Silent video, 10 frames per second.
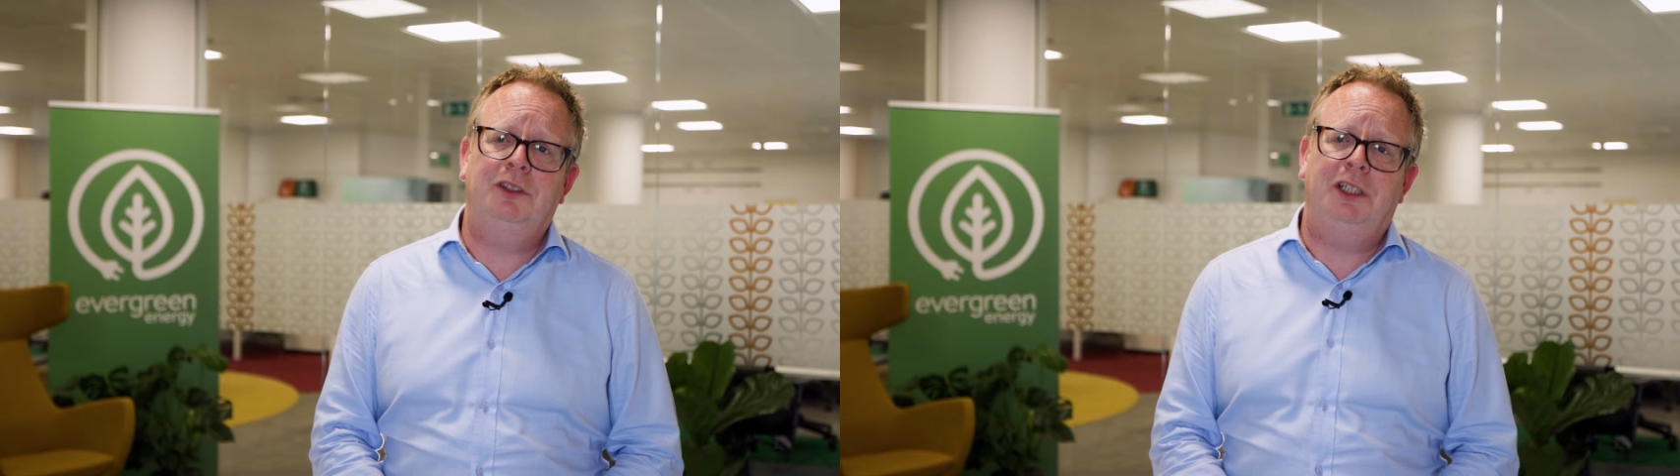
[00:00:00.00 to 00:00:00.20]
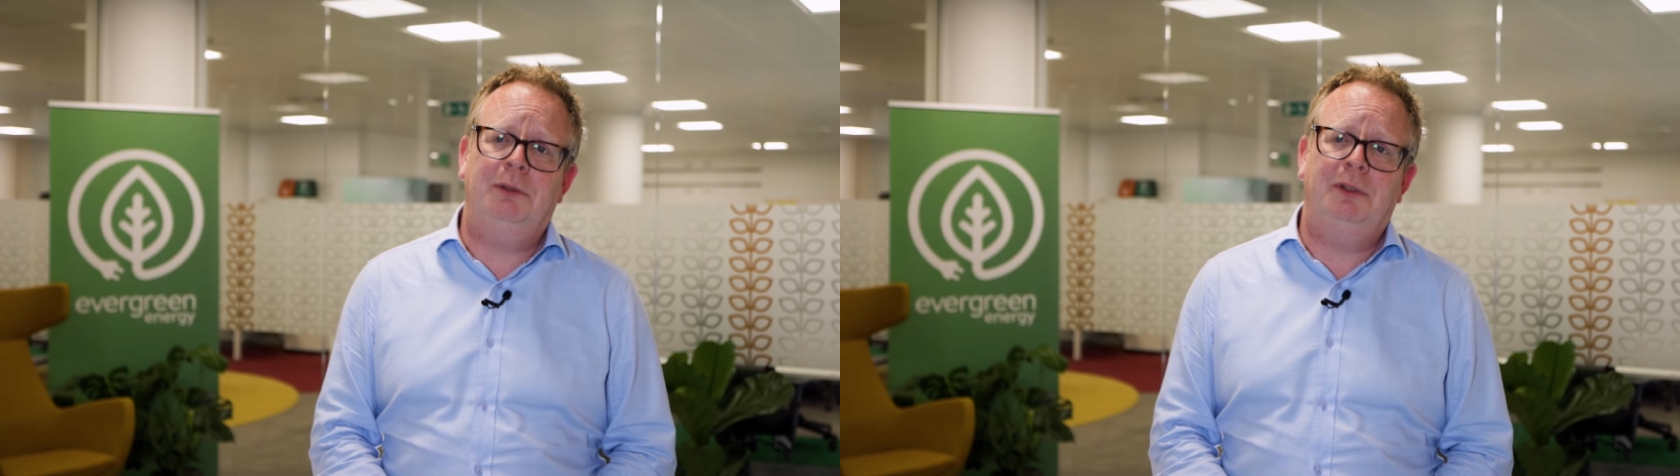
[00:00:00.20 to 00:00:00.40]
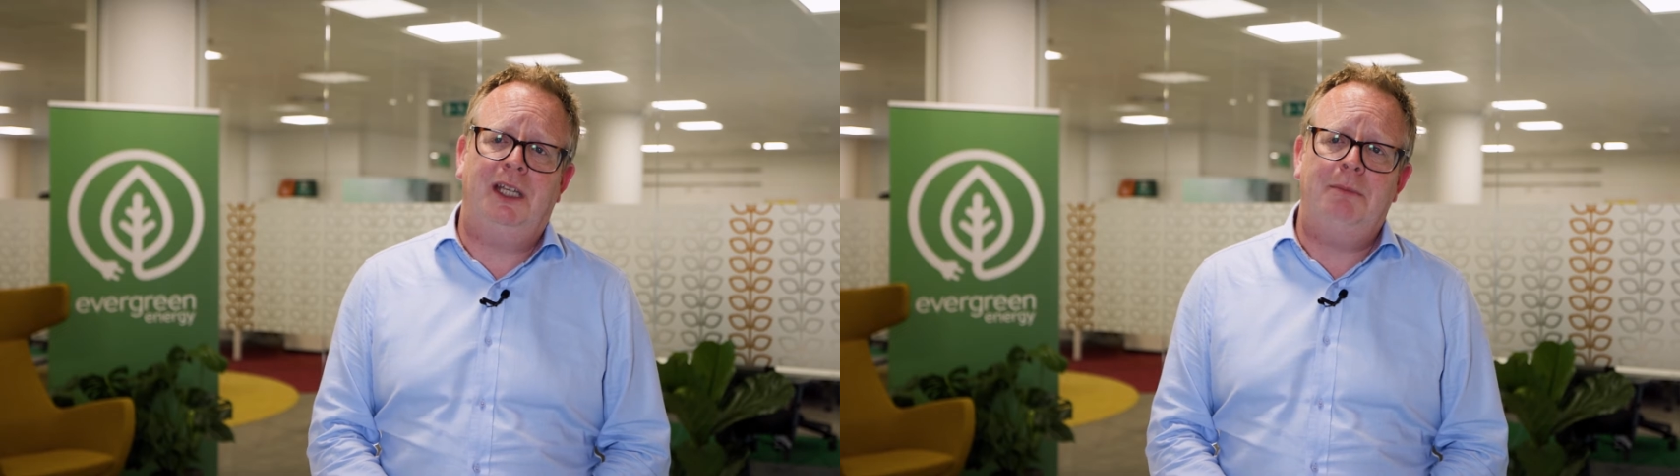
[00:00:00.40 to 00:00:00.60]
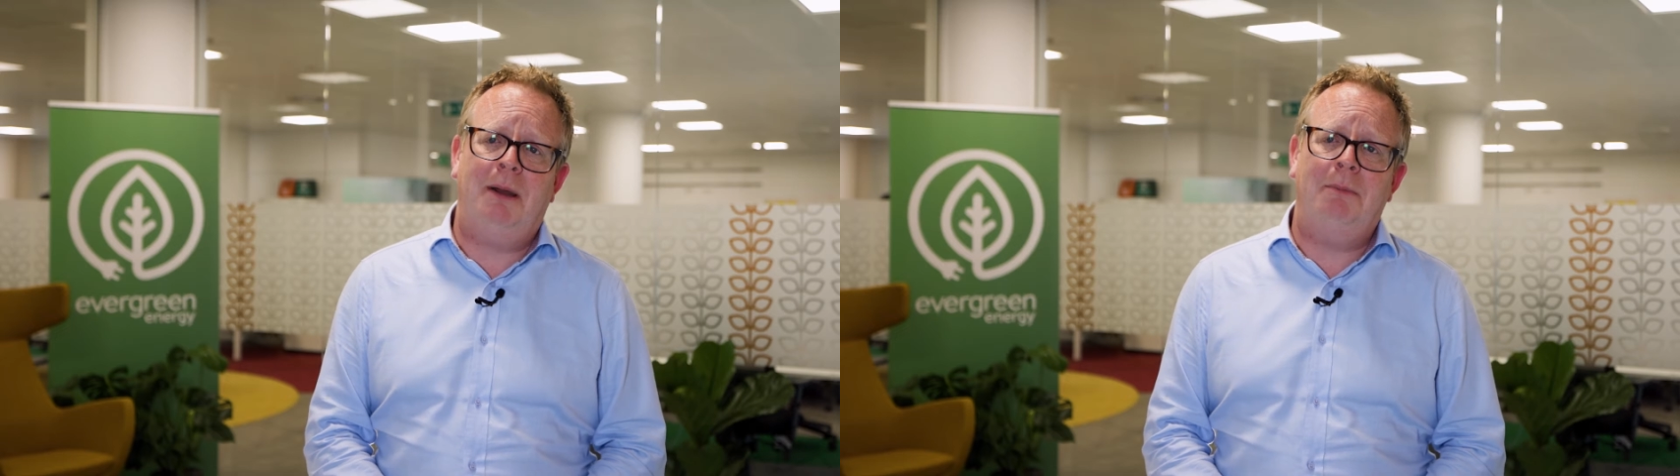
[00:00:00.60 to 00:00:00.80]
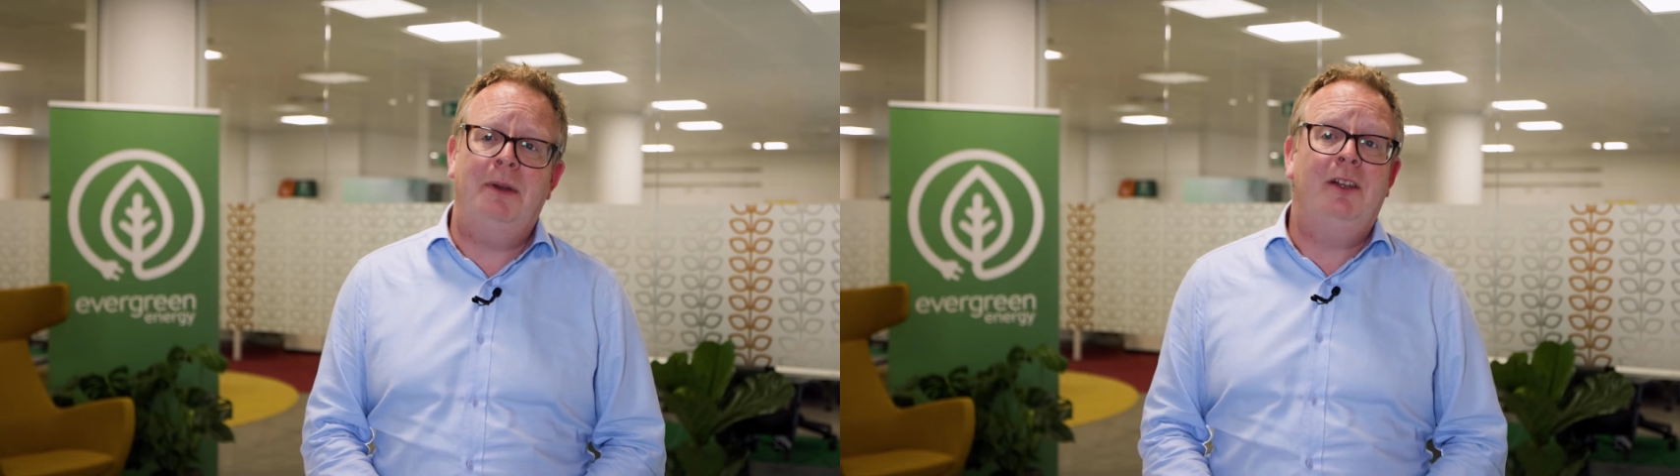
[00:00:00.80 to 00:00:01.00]
do with a heat
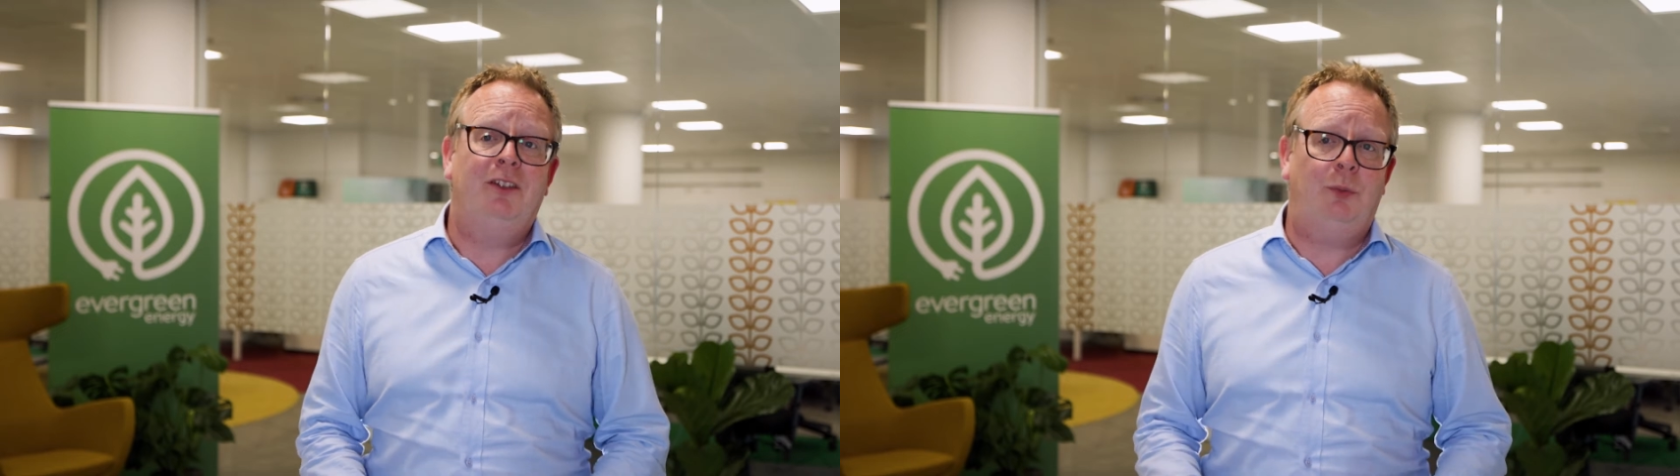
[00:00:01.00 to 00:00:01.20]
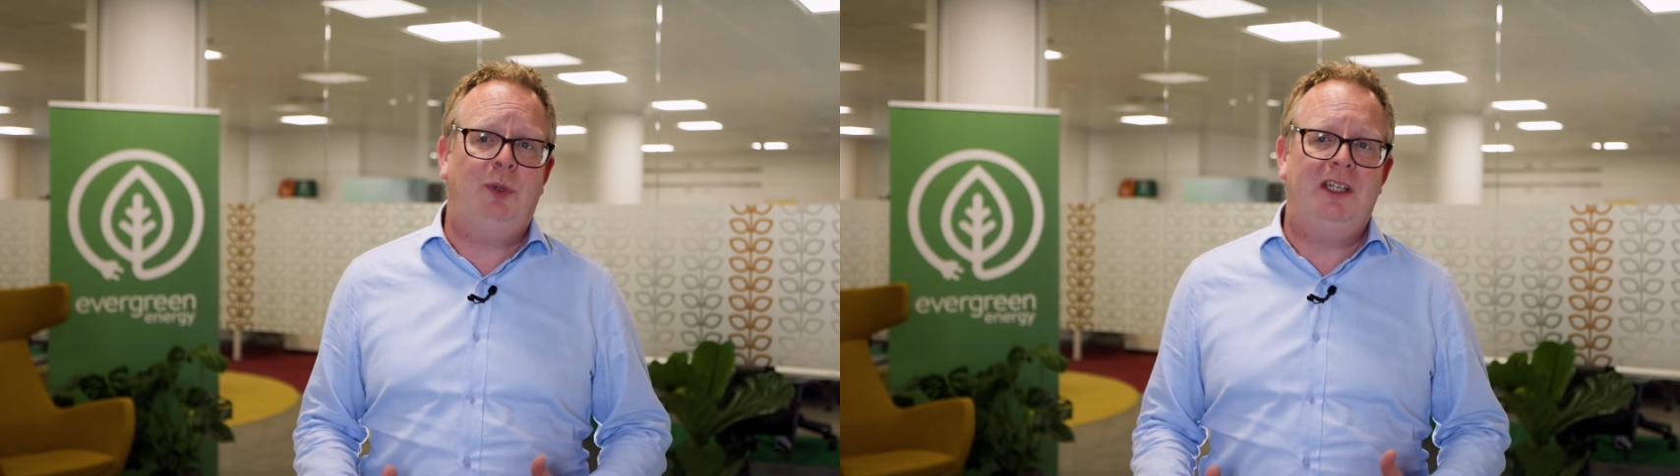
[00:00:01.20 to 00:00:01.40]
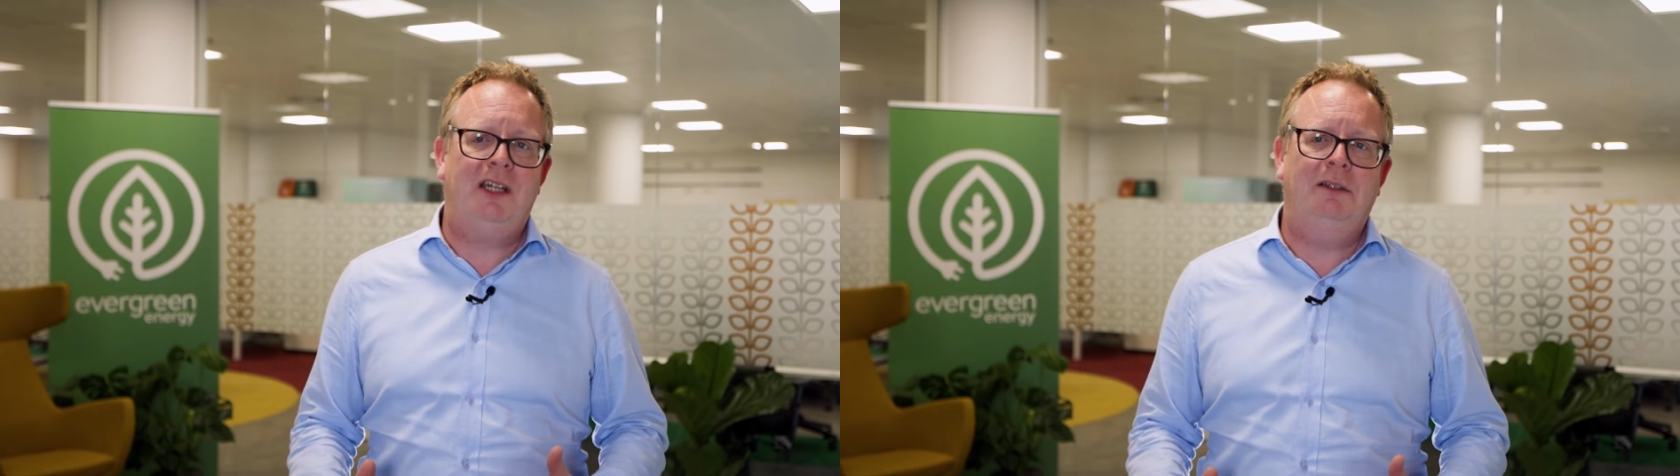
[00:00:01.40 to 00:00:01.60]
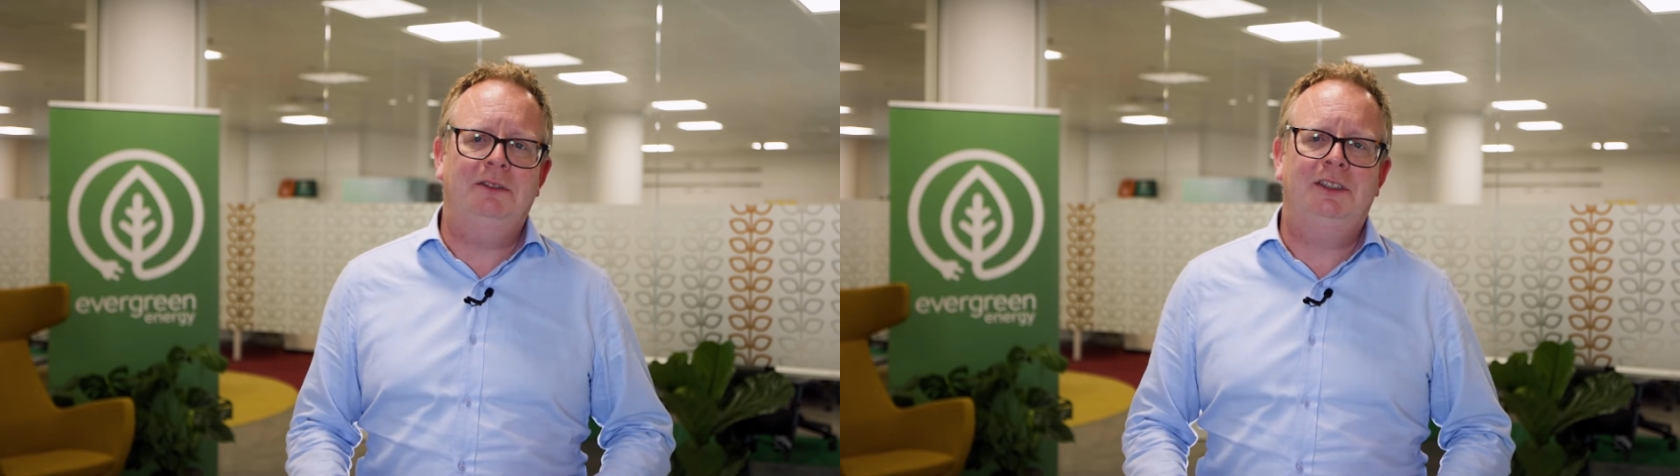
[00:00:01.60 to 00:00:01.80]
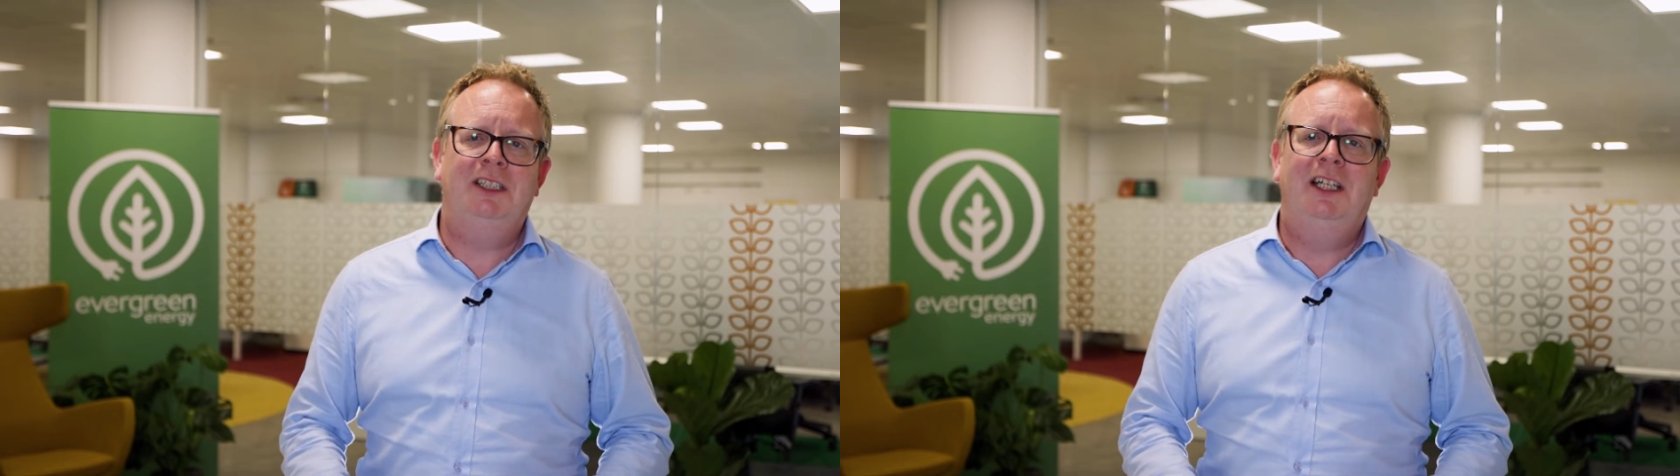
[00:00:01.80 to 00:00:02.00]
pump, so we don't.